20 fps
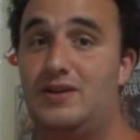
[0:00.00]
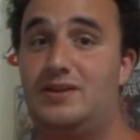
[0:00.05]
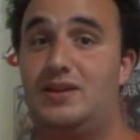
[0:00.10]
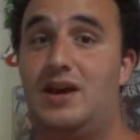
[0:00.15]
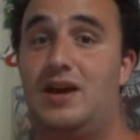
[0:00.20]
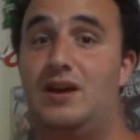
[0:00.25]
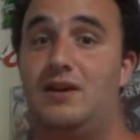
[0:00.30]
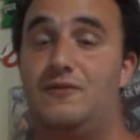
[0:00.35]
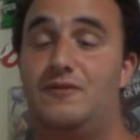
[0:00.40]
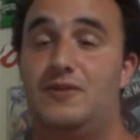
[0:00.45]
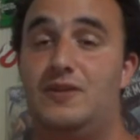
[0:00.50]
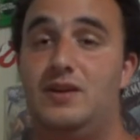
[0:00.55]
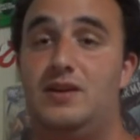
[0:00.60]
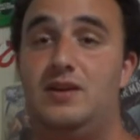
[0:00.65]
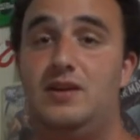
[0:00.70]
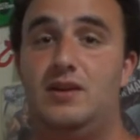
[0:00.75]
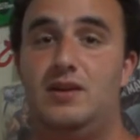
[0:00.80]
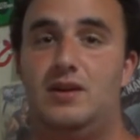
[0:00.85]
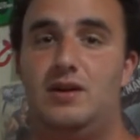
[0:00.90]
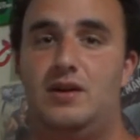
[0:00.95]
title for
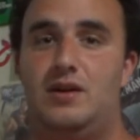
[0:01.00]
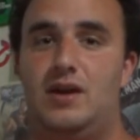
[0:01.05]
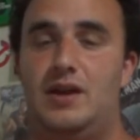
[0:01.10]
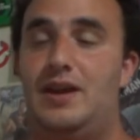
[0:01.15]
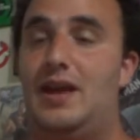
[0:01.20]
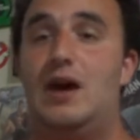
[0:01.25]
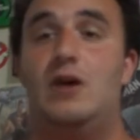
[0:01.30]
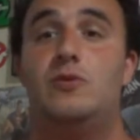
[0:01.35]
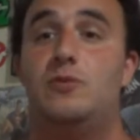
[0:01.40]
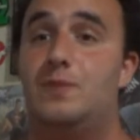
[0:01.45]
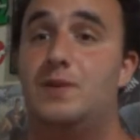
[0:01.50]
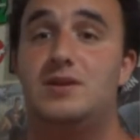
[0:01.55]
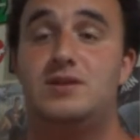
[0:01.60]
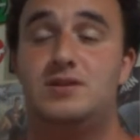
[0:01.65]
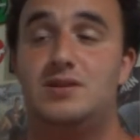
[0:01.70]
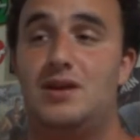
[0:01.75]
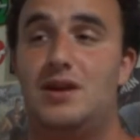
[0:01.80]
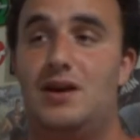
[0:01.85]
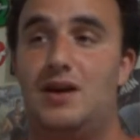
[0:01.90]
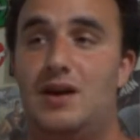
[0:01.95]
the
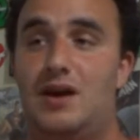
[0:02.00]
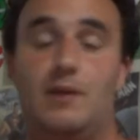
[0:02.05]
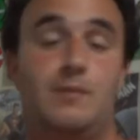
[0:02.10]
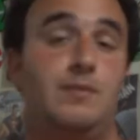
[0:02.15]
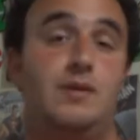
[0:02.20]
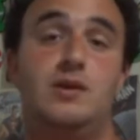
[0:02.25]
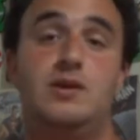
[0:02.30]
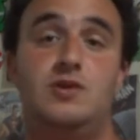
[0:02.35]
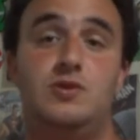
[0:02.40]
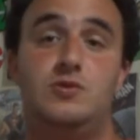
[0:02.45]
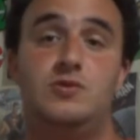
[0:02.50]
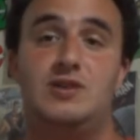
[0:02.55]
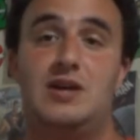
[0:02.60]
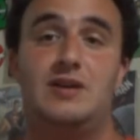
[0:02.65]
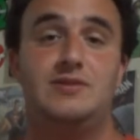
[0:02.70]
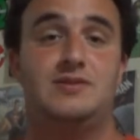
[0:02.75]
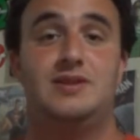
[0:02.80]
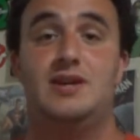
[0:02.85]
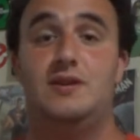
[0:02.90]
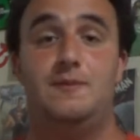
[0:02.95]
announcements, I'm going to use
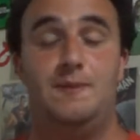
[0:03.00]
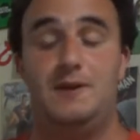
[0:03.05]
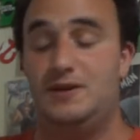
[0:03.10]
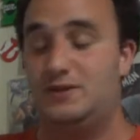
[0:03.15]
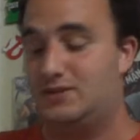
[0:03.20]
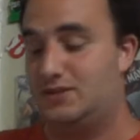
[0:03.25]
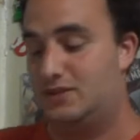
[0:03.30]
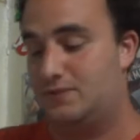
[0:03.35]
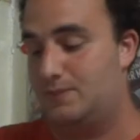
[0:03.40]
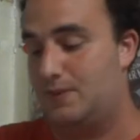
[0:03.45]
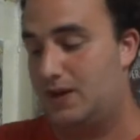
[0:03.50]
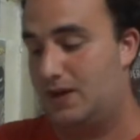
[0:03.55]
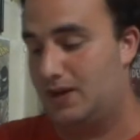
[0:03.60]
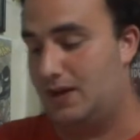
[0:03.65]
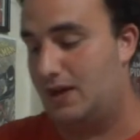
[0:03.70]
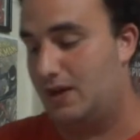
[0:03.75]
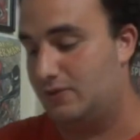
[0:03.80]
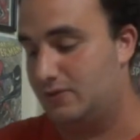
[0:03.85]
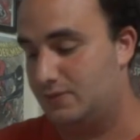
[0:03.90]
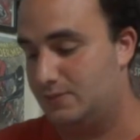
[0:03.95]
Outside the Pages as my
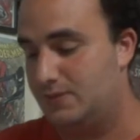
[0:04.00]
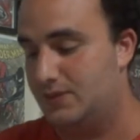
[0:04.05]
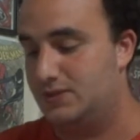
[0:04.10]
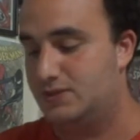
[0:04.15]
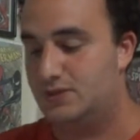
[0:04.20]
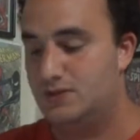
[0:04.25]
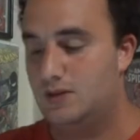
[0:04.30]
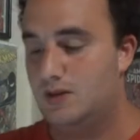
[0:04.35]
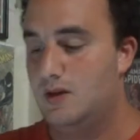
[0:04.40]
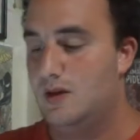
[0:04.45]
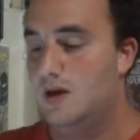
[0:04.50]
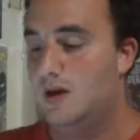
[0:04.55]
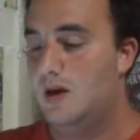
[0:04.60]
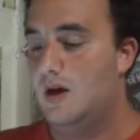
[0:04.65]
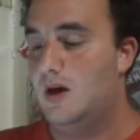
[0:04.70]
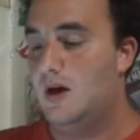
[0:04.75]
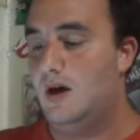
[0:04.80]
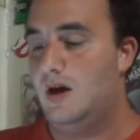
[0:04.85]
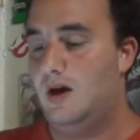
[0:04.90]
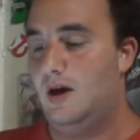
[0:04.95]
announcements.
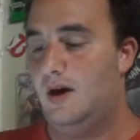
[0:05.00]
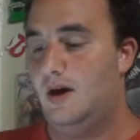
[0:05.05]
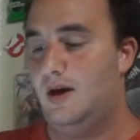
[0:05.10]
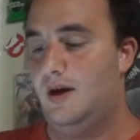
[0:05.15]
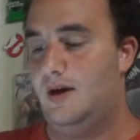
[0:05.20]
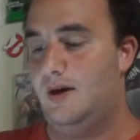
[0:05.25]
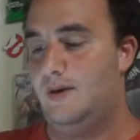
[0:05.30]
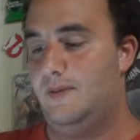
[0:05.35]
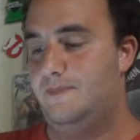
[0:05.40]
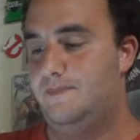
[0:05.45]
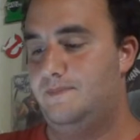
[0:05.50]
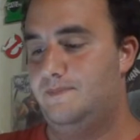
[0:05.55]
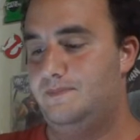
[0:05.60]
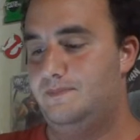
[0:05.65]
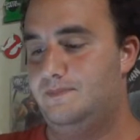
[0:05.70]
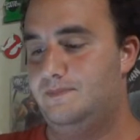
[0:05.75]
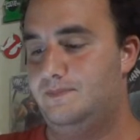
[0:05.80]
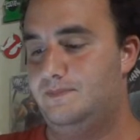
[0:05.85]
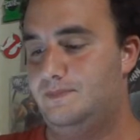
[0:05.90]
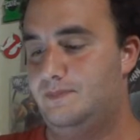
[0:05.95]

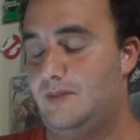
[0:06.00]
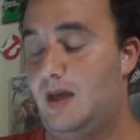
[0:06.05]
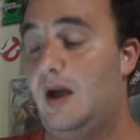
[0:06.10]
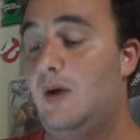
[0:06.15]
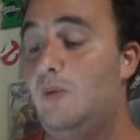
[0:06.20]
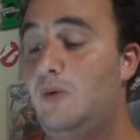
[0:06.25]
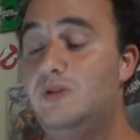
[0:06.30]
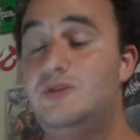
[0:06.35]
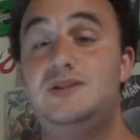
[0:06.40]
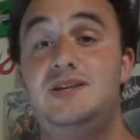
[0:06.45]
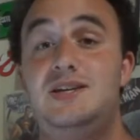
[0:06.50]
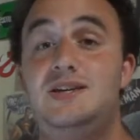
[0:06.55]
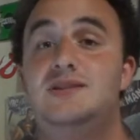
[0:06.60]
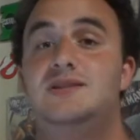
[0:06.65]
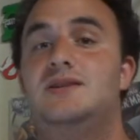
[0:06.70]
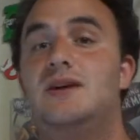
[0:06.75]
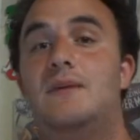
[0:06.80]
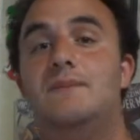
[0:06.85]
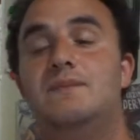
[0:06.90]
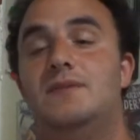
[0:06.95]
I will tease
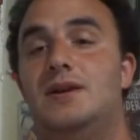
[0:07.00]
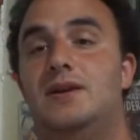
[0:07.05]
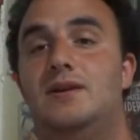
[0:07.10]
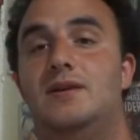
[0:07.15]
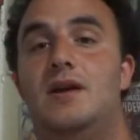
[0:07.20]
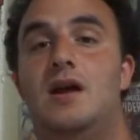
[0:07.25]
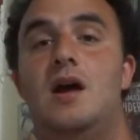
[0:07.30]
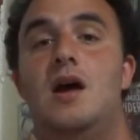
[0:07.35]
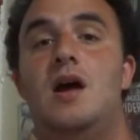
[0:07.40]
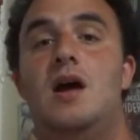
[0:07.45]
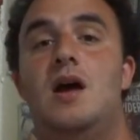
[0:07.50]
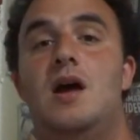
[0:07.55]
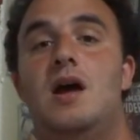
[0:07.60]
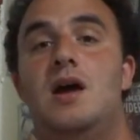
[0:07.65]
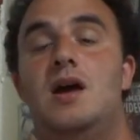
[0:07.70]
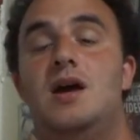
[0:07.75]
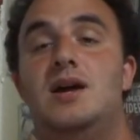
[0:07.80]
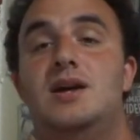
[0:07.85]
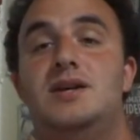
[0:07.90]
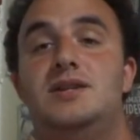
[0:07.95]
something.
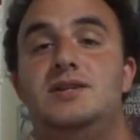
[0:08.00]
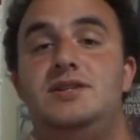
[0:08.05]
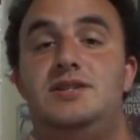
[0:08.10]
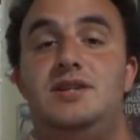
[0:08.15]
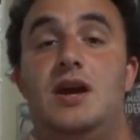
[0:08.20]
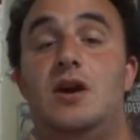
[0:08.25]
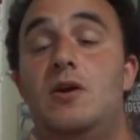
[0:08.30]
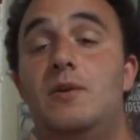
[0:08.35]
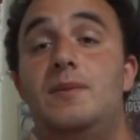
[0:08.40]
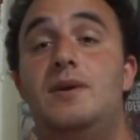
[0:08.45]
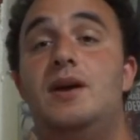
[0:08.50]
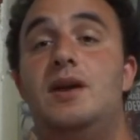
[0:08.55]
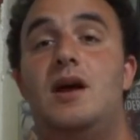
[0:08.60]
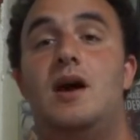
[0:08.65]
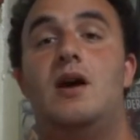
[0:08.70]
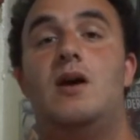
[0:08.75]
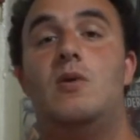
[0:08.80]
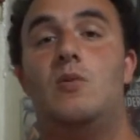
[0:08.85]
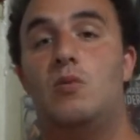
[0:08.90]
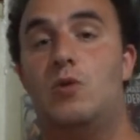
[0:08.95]
Jeremy and
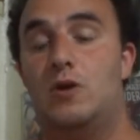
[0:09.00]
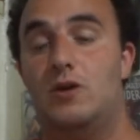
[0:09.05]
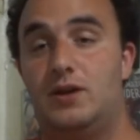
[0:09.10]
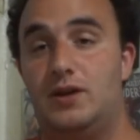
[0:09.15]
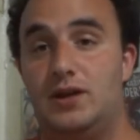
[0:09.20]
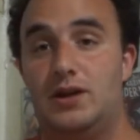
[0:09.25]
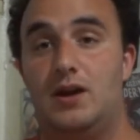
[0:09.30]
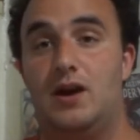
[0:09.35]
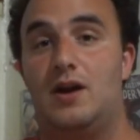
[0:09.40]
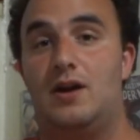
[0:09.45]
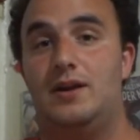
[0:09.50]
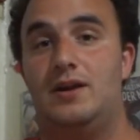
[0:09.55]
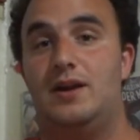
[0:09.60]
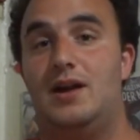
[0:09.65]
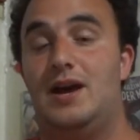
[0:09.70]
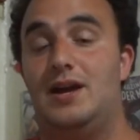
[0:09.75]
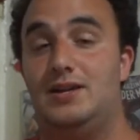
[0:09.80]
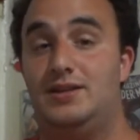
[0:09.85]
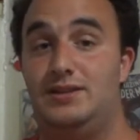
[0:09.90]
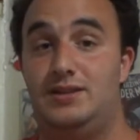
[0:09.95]
I are working on an
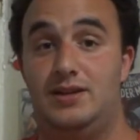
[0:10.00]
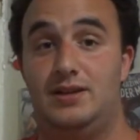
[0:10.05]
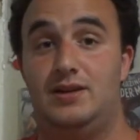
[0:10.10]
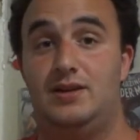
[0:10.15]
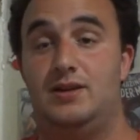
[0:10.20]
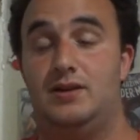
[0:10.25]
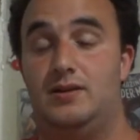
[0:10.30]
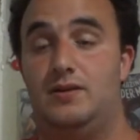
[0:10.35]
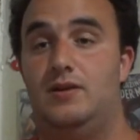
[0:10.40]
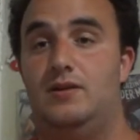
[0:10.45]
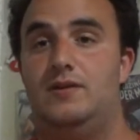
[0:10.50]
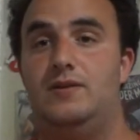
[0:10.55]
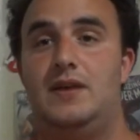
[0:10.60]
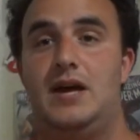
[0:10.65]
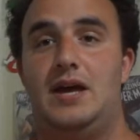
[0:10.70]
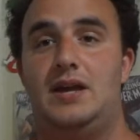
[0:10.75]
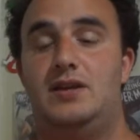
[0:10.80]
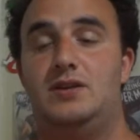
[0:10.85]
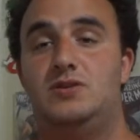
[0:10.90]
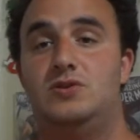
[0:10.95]
idea
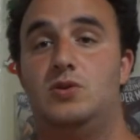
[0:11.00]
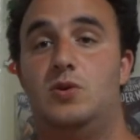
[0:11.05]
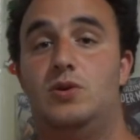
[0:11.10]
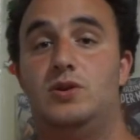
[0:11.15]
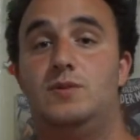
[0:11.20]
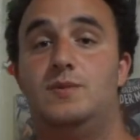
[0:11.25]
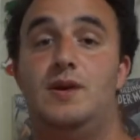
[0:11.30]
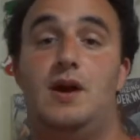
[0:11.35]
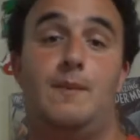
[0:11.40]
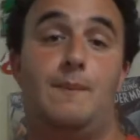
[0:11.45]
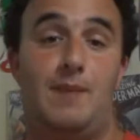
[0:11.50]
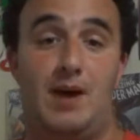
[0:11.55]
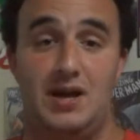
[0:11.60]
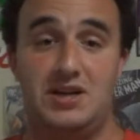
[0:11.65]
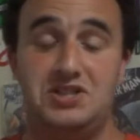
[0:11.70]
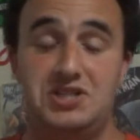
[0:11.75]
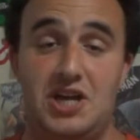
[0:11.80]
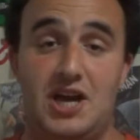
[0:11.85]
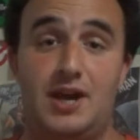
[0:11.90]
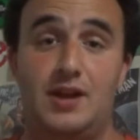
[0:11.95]
that is going to be on my
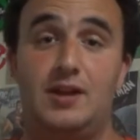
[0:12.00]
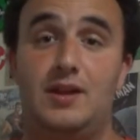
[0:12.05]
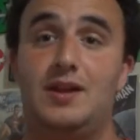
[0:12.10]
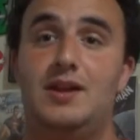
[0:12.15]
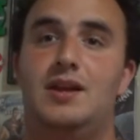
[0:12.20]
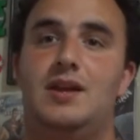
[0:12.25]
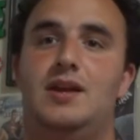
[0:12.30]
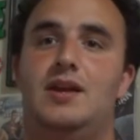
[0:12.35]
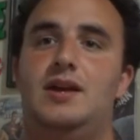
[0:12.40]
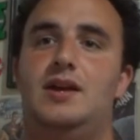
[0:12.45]
channel